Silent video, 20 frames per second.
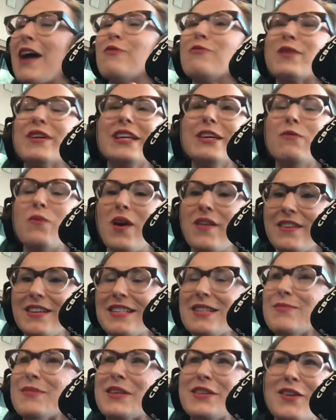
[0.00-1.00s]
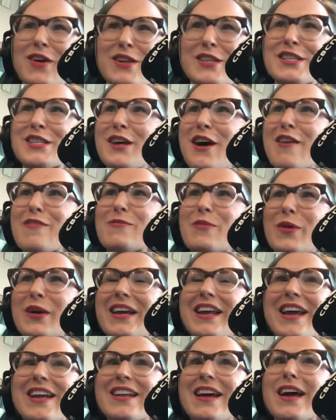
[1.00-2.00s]
I really want this to be a launching off
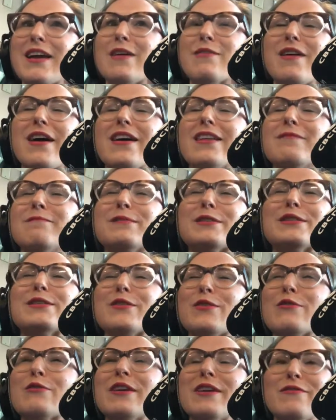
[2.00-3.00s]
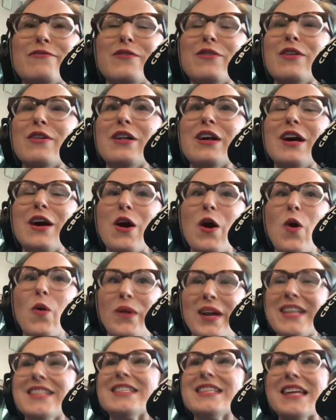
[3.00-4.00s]
point and I, am so grateful
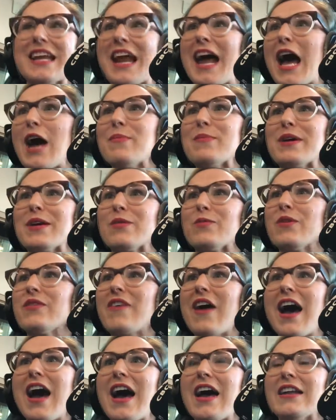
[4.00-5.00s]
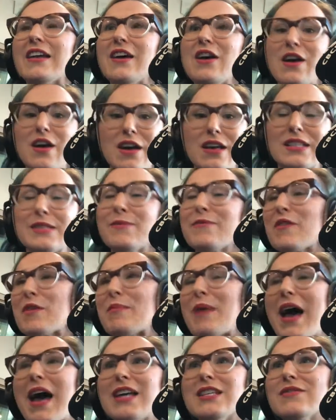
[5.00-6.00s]
when I see that happen. We've had some of our
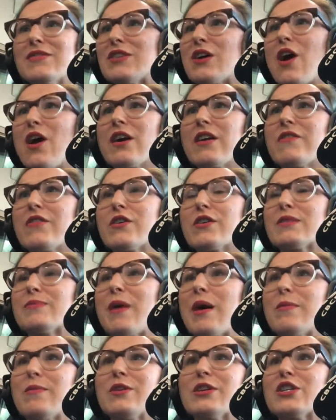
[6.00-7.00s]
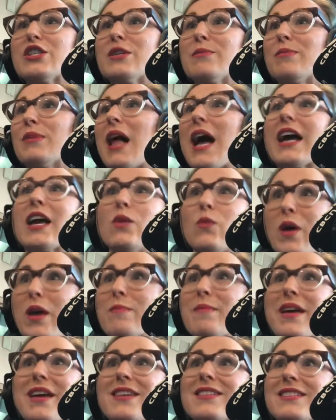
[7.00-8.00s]
past photographers published in Black and
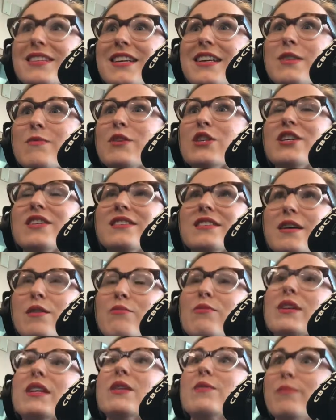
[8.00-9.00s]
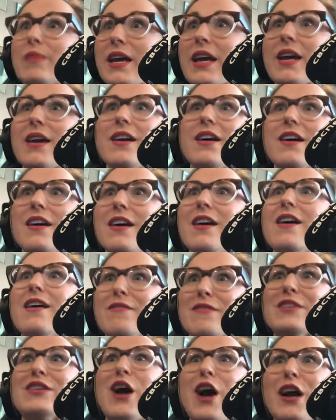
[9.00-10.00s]
White magazine, which is a really big
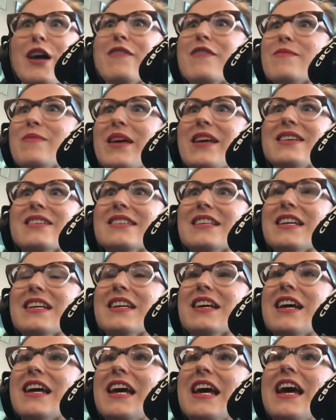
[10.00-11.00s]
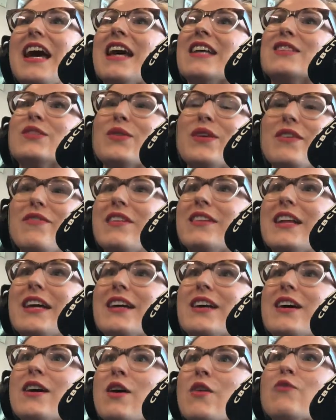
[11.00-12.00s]
photography magazine. And so even
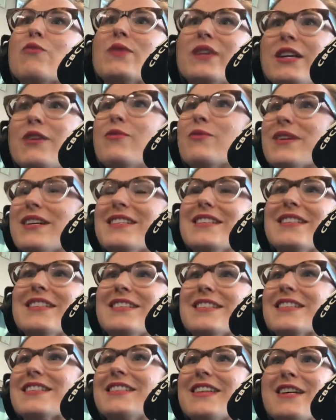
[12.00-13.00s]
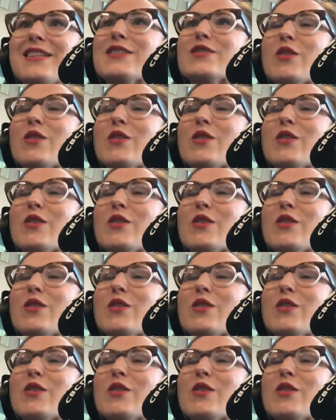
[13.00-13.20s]
like a, a really recent success